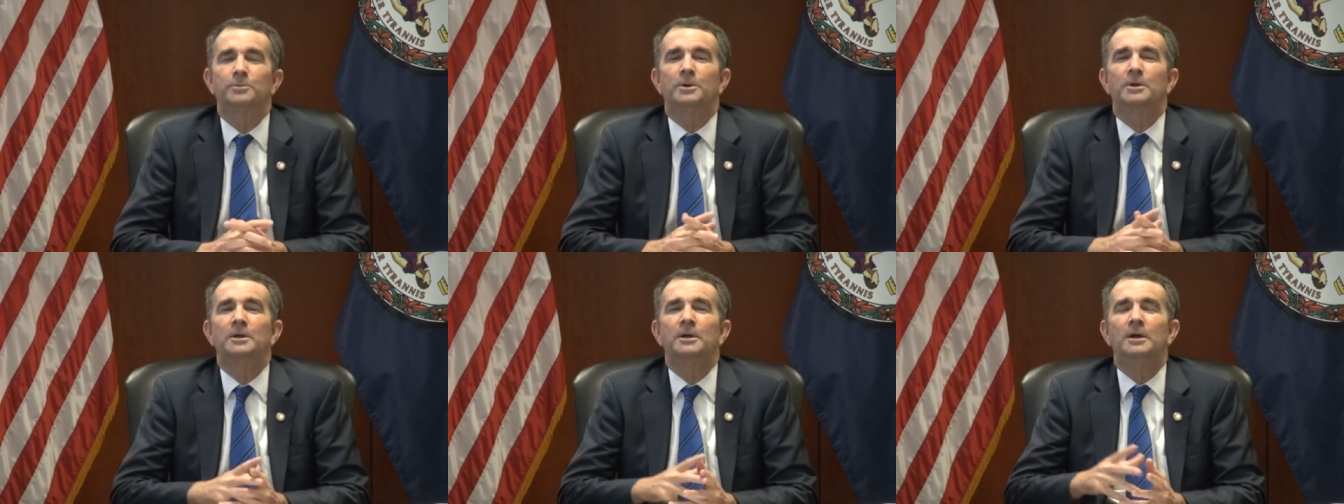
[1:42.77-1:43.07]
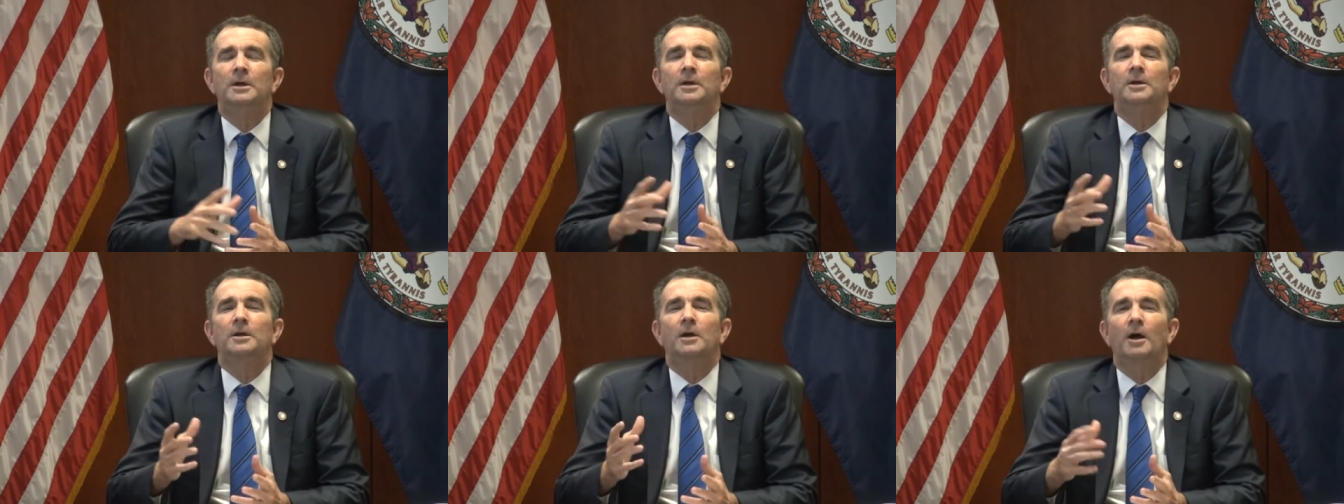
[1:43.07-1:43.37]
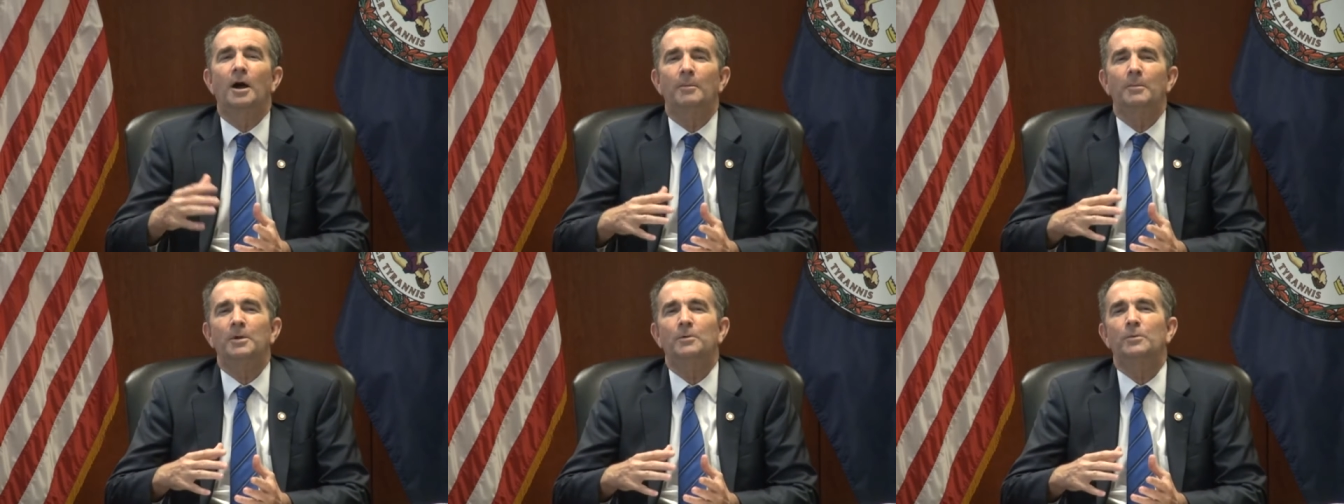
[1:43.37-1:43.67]
but
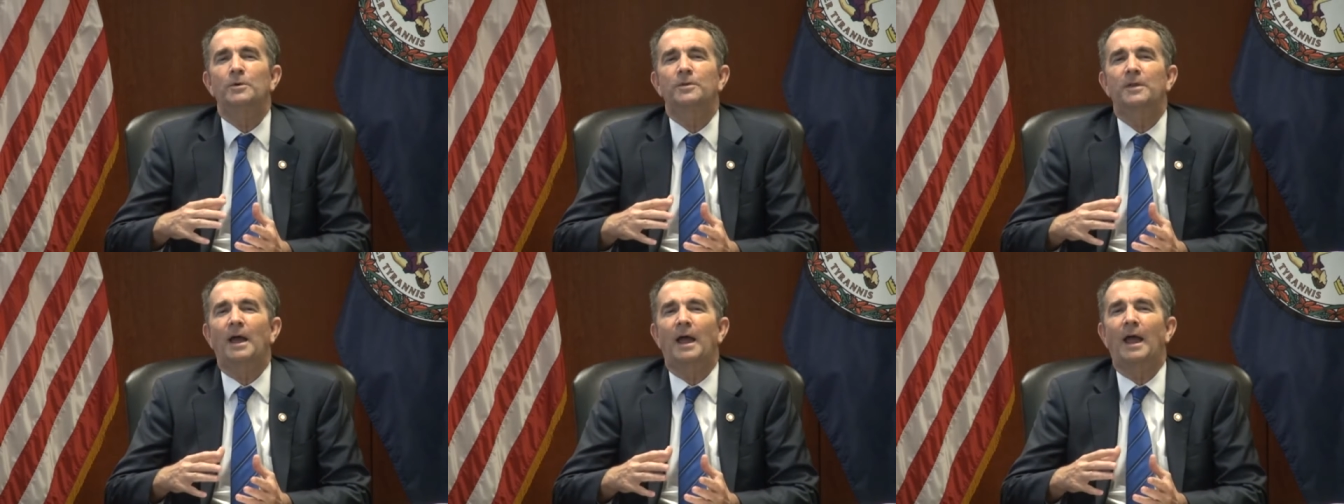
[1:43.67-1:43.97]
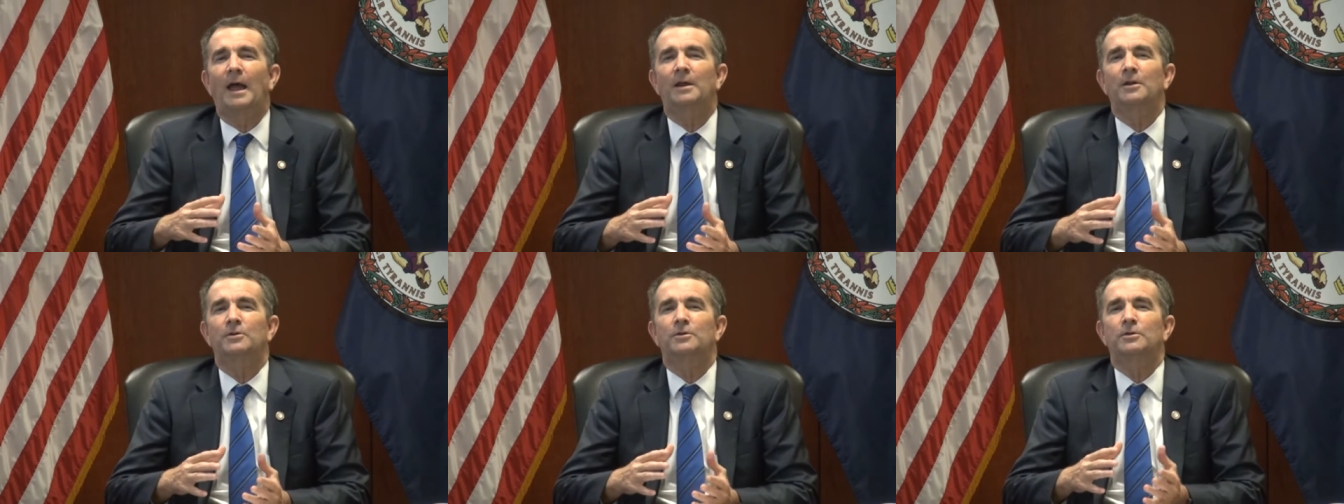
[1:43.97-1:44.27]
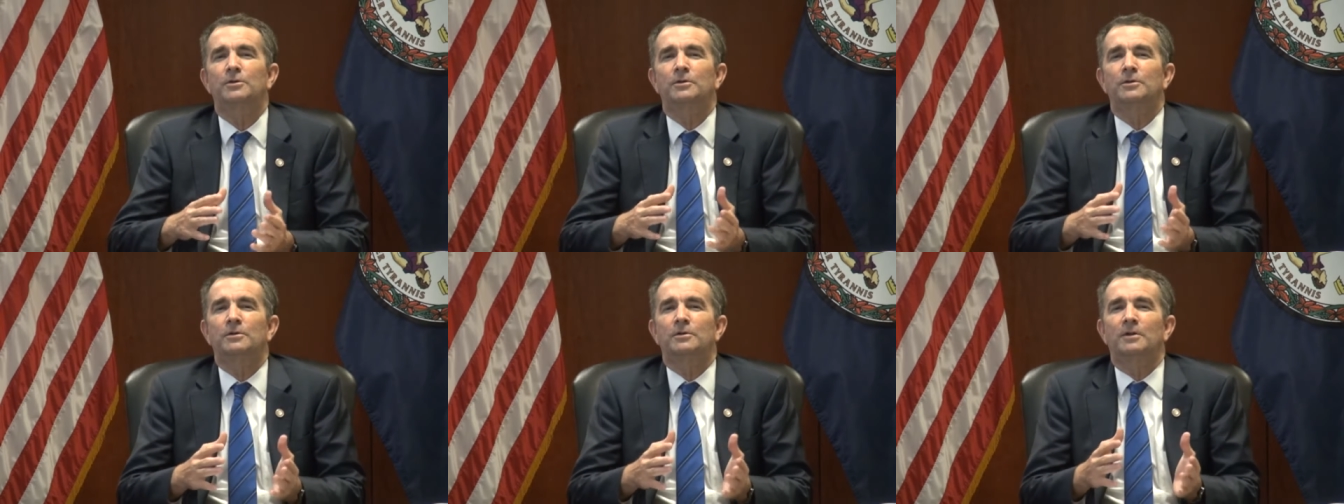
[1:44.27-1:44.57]
come in with the
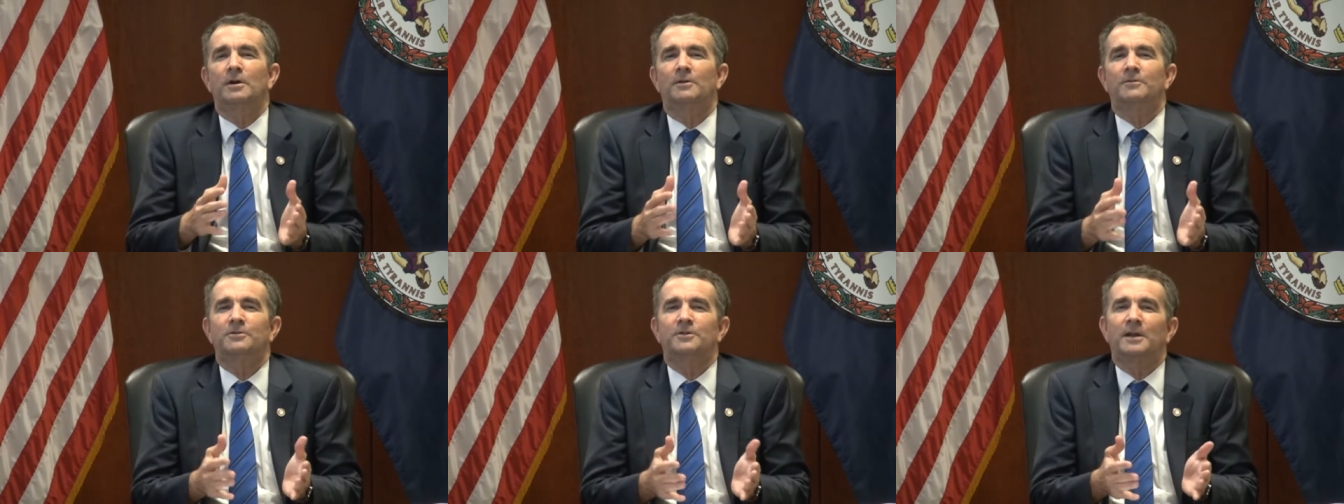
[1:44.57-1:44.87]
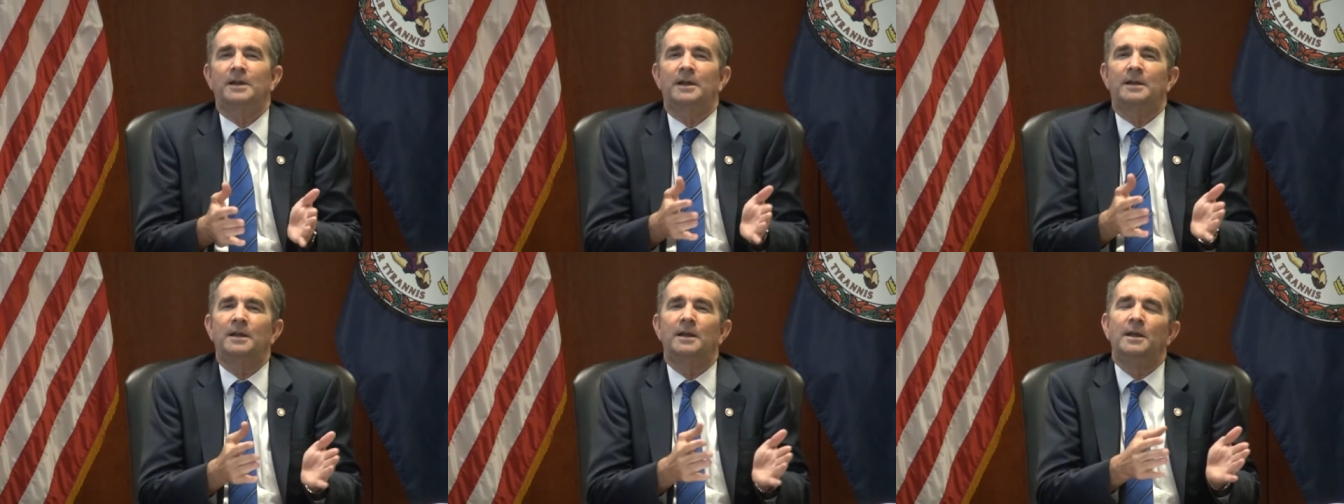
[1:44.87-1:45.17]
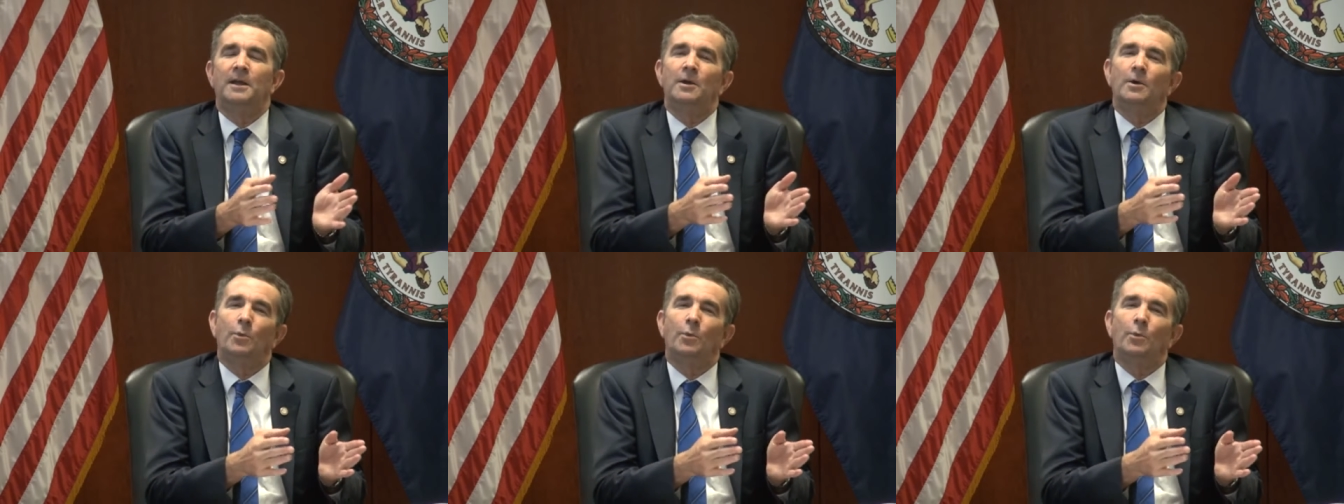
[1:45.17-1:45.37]
attitude of saying